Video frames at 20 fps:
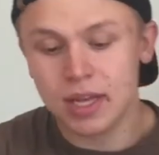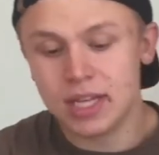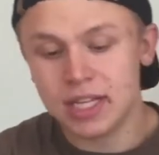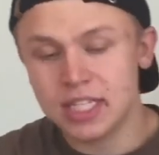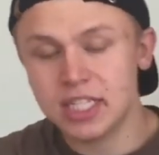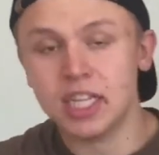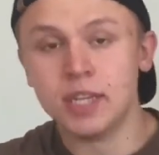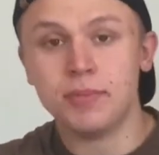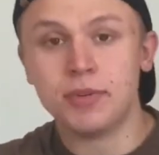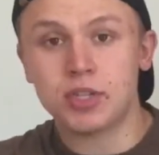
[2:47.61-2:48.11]

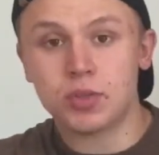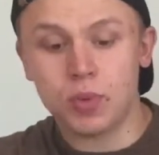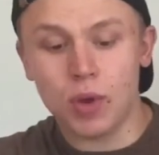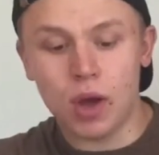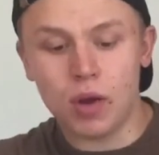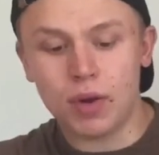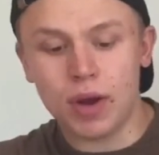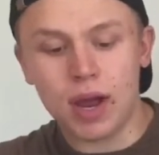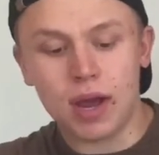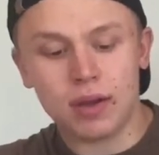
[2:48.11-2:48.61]
Cinnamon
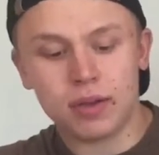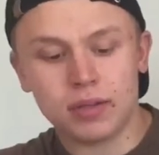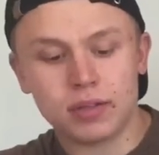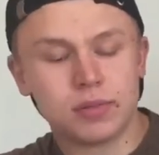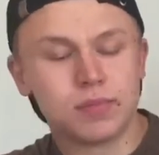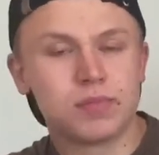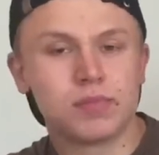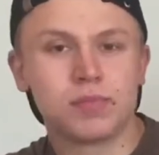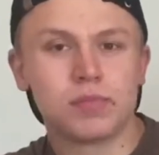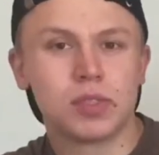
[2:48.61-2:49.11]
swirl now.
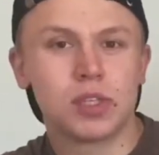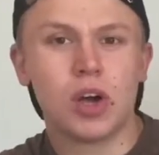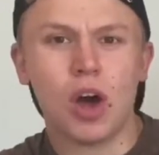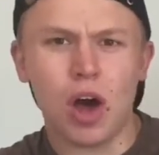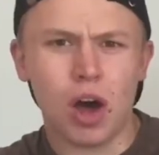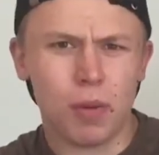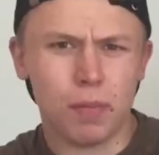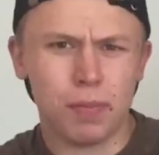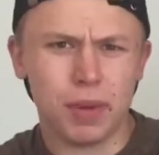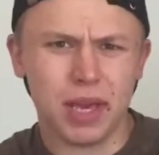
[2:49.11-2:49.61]

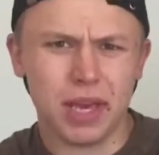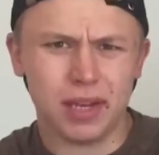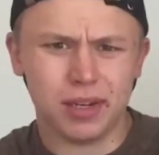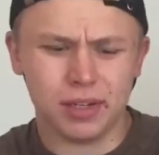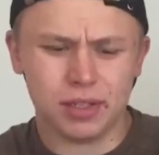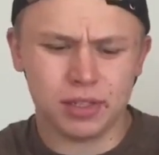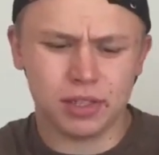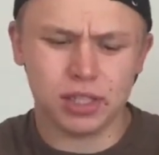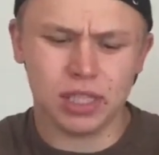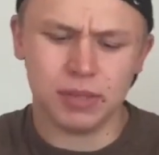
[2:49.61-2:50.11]
Can't beat a
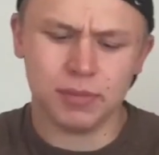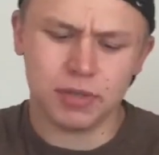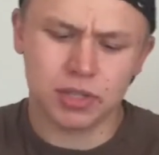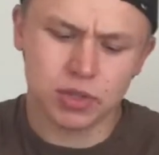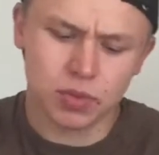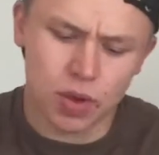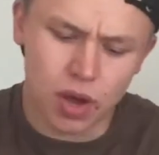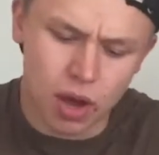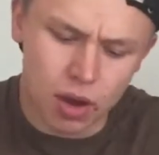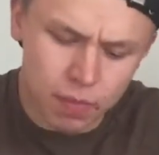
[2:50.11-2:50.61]
good cinnamon
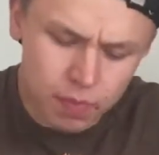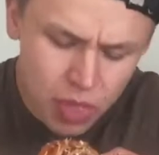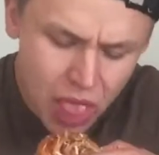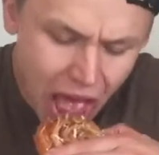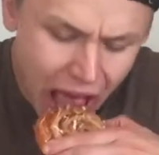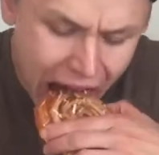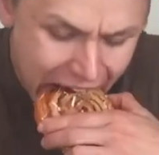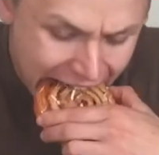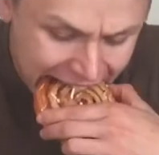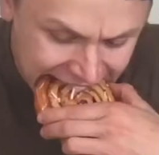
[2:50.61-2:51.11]
swirl.
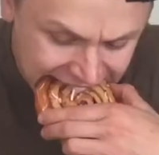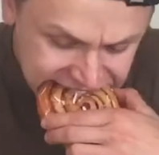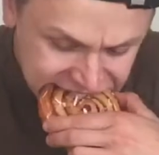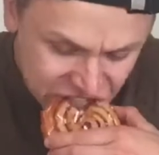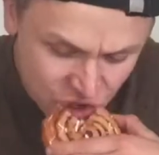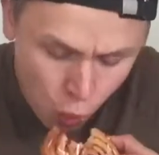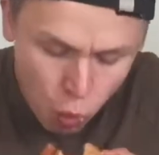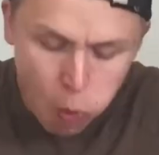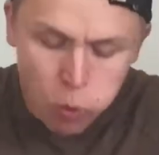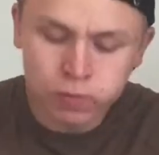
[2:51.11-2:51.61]
Memphis.